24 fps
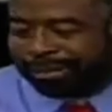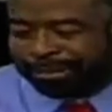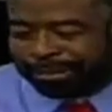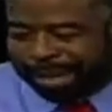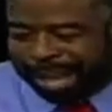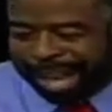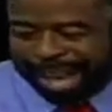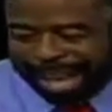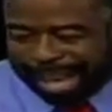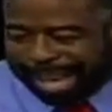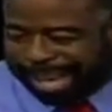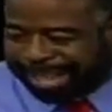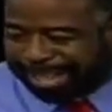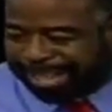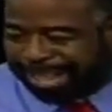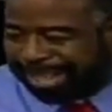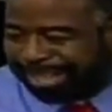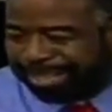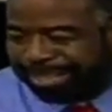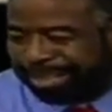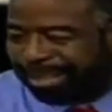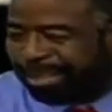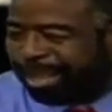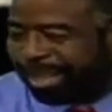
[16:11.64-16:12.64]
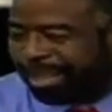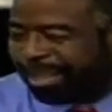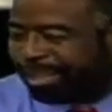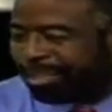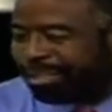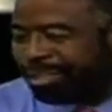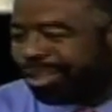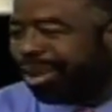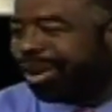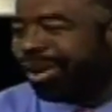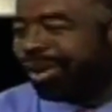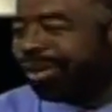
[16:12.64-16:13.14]
of Mind and
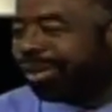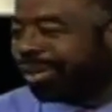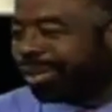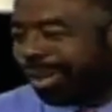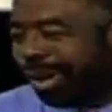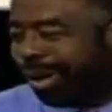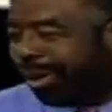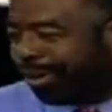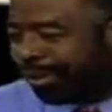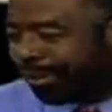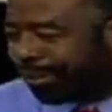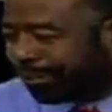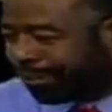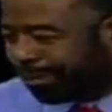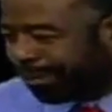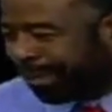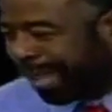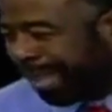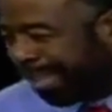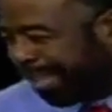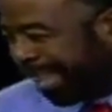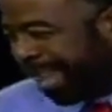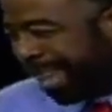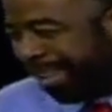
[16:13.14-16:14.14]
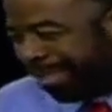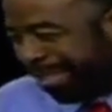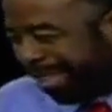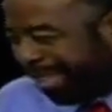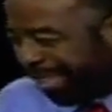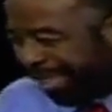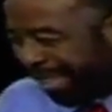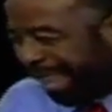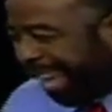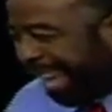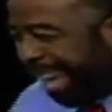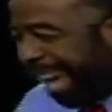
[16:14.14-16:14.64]
Joel Goldsmith,
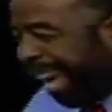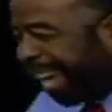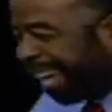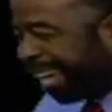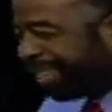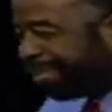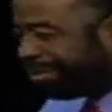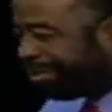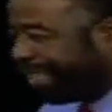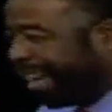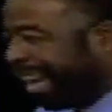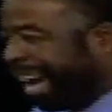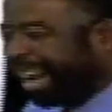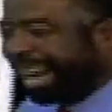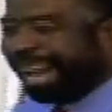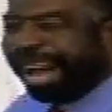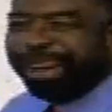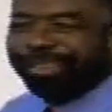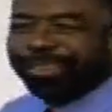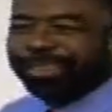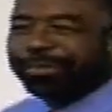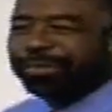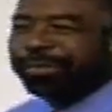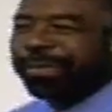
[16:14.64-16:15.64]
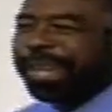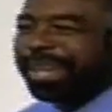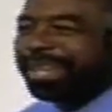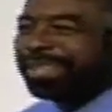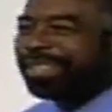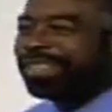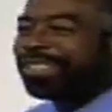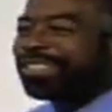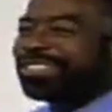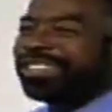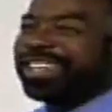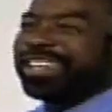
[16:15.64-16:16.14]
everything I could find. I was
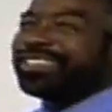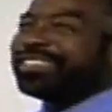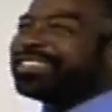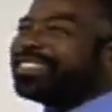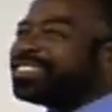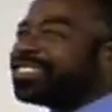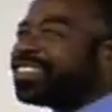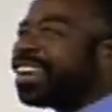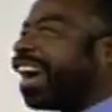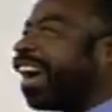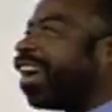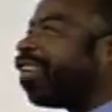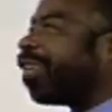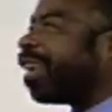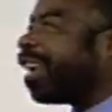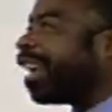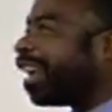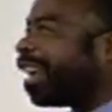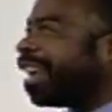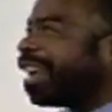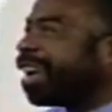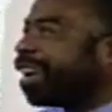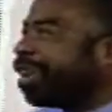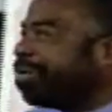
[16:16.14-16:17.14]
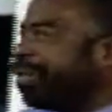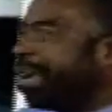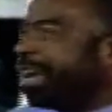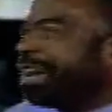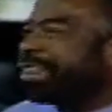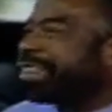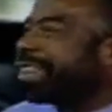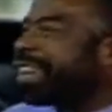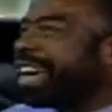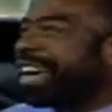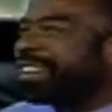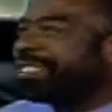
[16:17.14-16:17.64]
praying to Jesus, Yahweh,
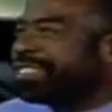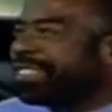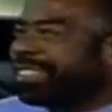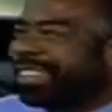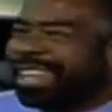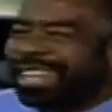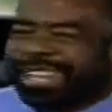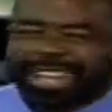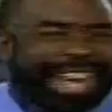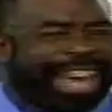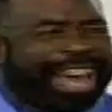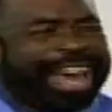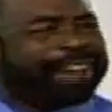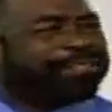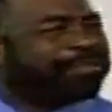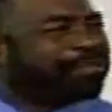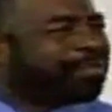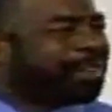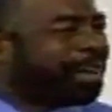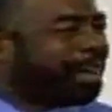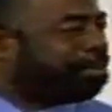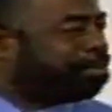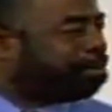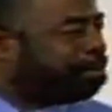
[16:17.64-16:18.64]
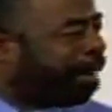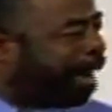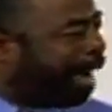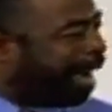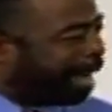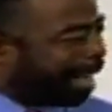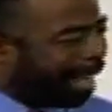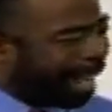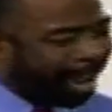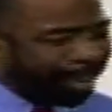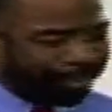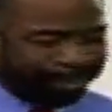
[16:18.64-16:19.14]
Melchizedek,
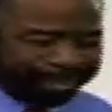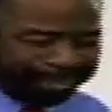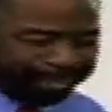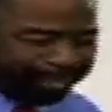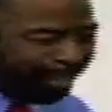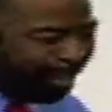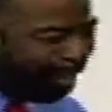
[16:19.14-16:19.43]
everybody. I was